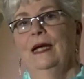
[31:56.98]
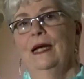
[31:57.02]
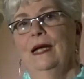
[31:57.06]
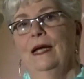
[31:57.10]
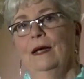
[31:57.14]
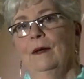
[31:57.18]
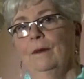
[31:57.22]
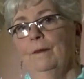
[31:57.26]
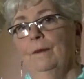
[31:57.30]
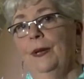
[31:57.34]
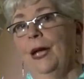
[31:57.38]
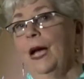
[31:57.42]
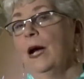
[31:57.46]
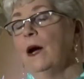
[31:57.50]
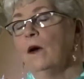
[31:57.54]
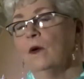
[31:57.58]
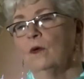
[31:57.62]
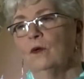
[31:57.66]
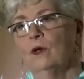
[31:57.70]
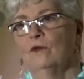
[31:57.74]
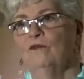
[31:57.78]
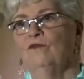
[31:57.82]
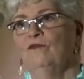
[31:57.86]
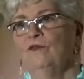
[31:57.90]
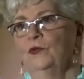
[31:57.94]
a
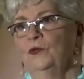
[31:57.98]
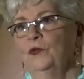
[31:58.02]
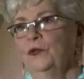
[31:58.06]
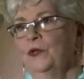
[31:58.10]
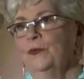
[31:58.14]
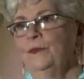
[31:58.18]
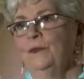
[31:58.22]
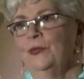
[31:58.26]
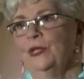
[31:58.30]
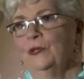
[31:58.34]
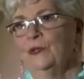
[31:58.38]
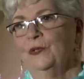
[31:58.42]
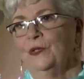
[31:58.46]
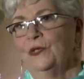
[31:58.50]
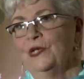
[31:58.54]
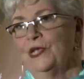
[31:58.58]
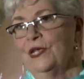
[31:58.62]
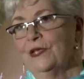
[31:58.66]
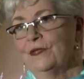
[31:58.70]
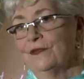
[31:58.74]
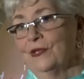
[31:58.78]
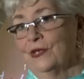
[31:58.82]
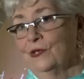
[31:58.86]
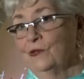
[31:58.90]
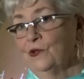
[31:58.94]
powerful
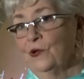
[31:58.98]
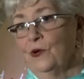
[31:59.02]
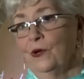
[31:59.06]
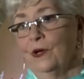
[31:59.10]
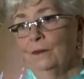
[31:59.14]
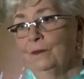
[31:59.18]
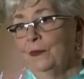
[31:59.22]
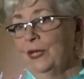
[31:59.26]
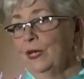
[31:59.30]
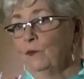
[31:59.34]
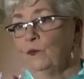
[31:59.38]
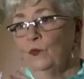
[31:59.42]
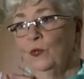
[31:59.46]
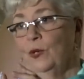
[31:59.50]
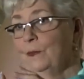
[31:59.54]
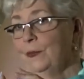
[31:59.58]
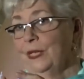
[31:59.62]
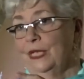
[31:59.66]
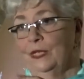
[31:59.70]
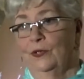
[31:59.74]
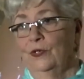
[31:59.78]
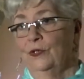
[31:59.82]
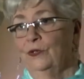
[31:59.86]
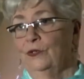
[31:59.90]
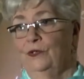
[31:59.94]
community that taught me
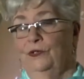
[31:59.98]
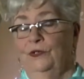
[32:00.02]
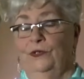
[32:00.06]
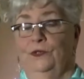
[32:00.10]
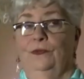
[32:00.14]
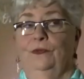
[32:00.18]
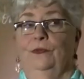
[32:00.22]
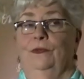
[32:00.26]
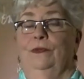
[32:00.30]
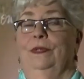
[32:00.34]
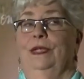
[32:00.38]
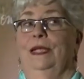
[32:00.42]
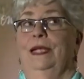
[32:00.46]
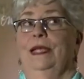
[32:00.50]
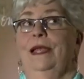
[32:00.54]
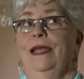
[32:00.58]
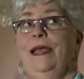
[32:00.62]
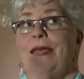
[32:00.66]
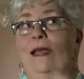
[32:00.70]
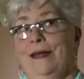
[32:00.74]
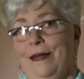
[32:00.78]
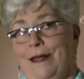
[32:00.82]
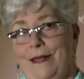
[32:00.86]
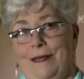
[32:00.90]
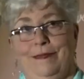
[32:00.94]
women could do
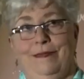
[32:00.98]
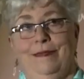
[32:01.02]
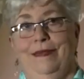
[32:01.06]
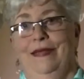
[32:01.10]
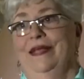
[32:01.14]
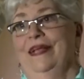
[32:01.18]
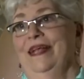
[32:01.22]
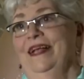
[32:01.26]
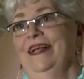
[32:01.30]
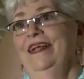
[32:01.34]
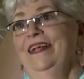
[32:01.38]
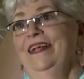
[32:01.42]
anything.